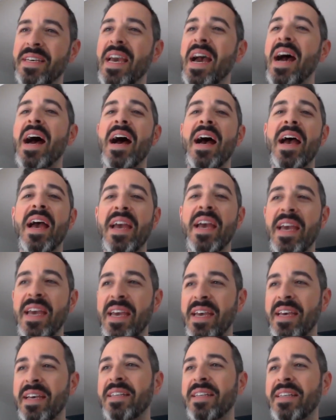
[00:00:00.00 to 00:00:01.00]
Yeah,
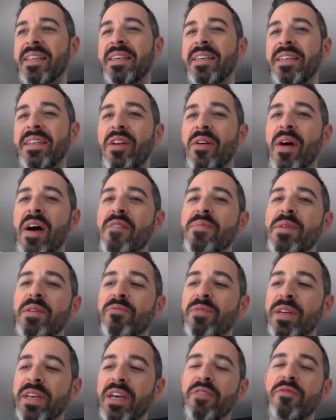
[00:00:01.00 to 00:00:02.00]
I've
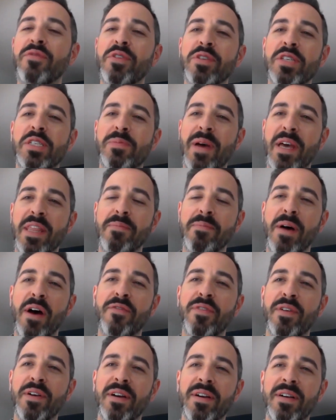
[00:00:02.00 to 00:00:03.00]
been really influenced by the
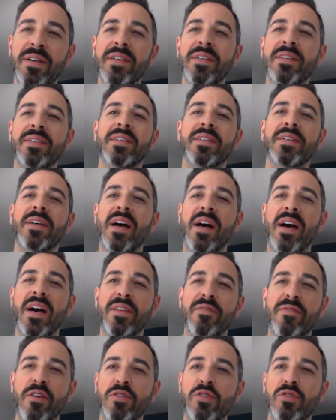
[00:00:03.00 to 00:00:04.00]
Buffer,
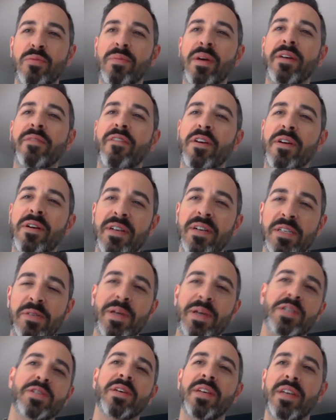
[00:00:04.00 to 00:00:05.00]
the folks from Buffer,
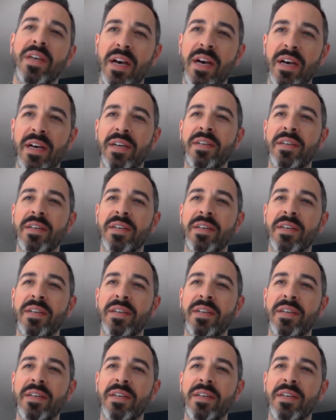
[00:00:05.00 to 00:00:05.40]
especially